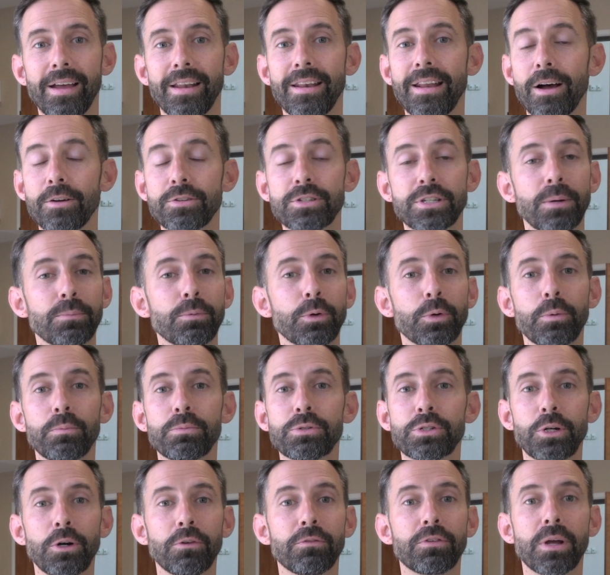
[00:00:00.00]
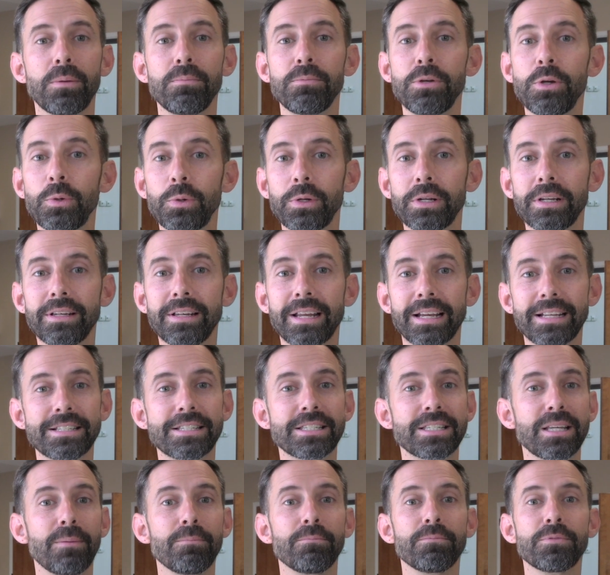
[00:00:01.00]
Now, some groups serve communion and
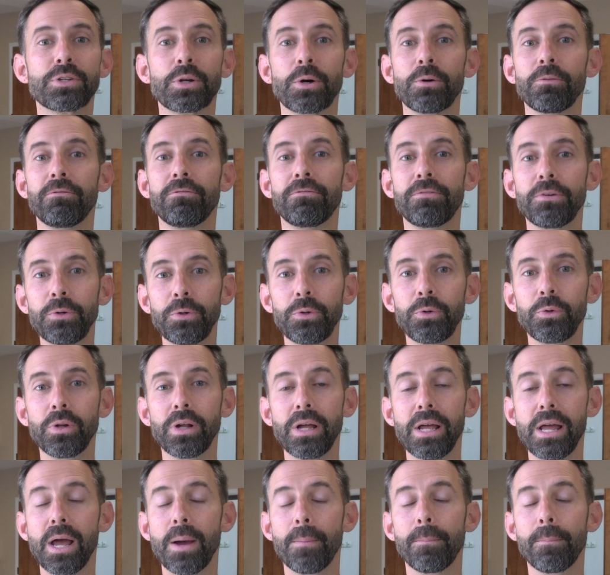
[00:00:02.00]
some serve food,